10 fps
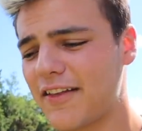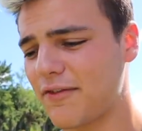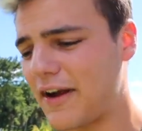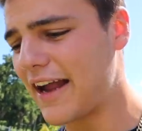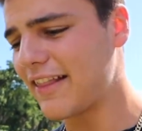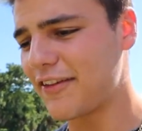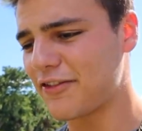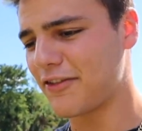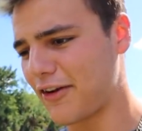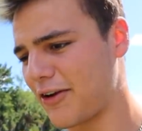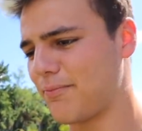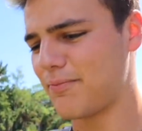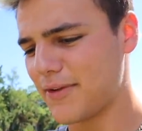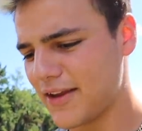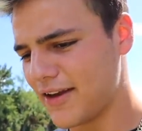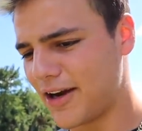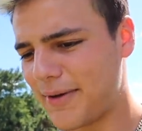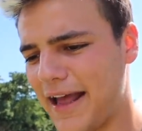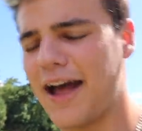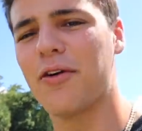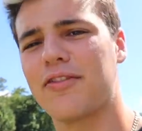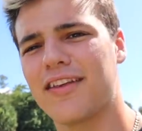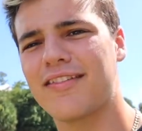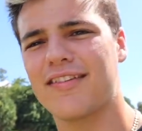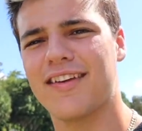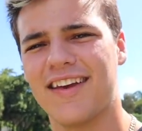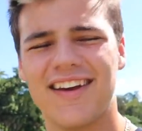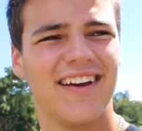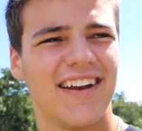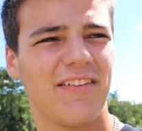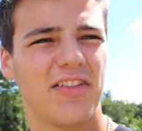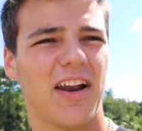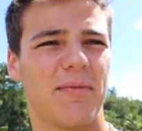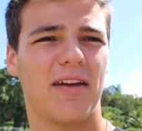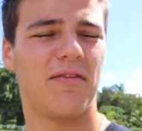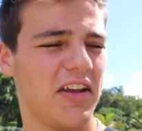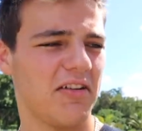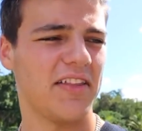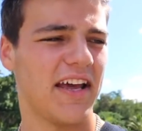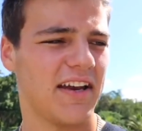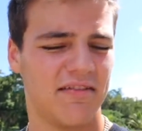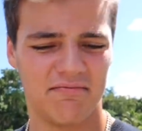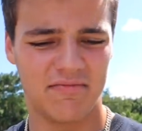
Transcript: That's violations on my house. That's, never thought I'd make a video on that.